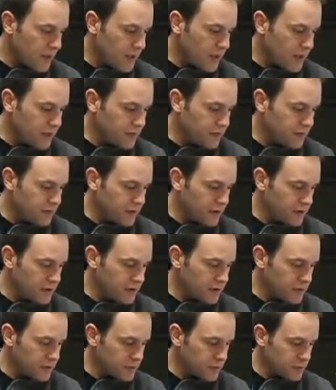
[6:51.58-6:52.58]
And he felt
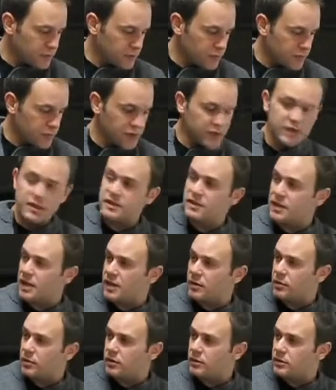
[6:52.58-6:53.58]
pretty
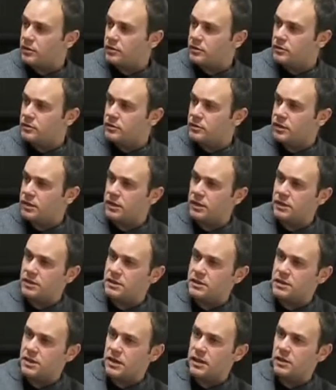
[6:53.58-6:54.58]
stable. He didn't
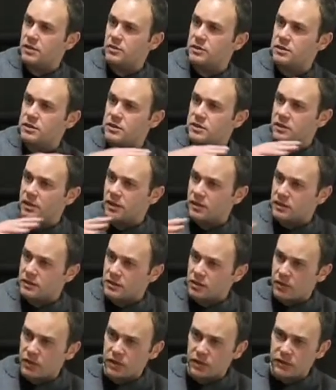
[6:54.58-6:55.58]
say he was like
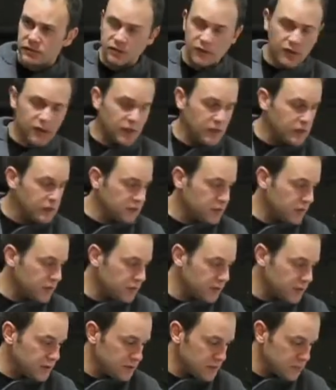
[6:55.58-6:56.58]
starting to fade. So I
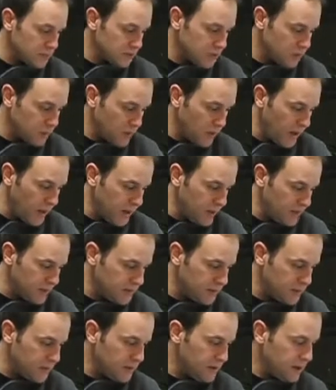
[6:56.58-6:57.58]
said, just wait
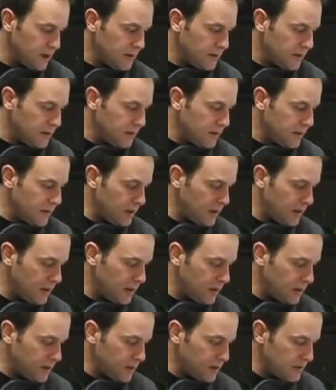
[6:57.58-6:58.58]

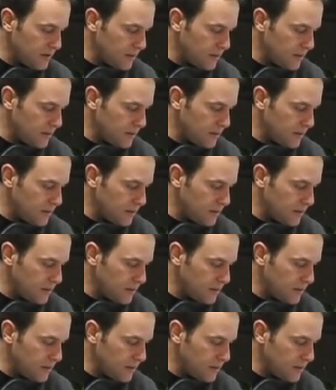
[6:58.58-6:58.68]
and